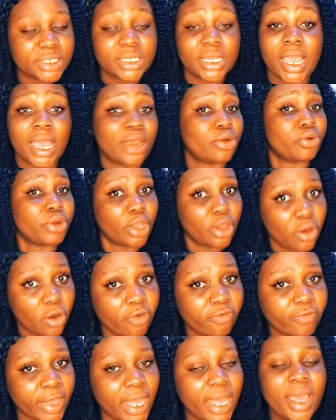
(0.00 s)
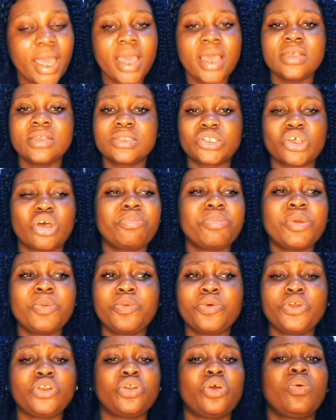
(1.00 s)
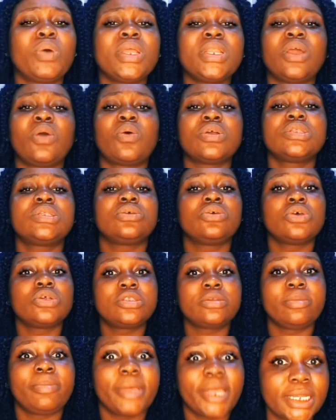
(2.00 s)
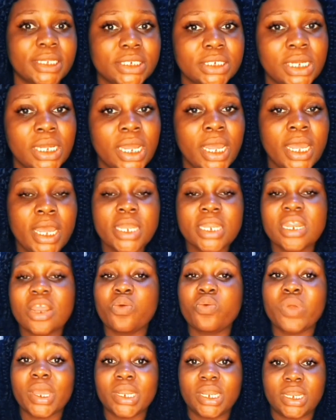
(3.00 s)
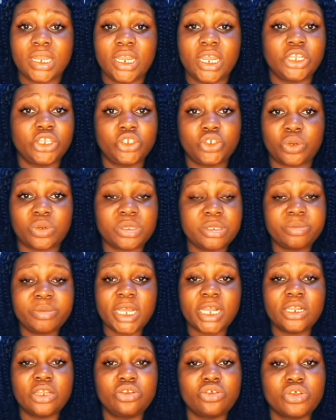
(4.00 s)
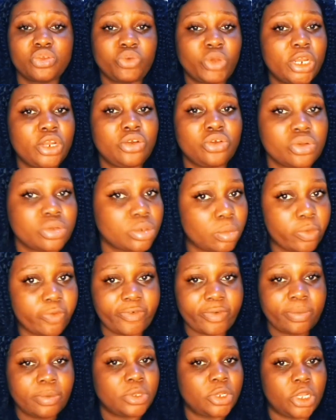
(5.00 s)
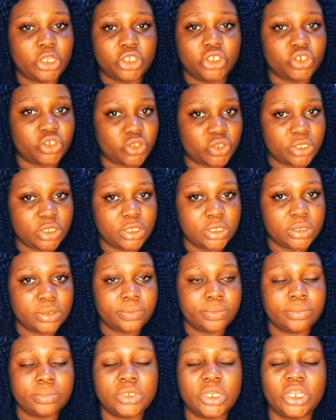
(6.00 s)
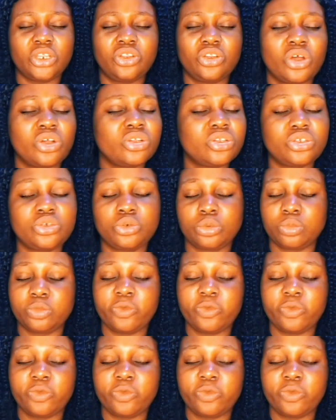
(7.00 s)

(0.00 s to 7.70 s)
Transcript: and recover. Some people, when they want to go to bed, they wear the dentures, especially those wearing those removable dentures. They don't remove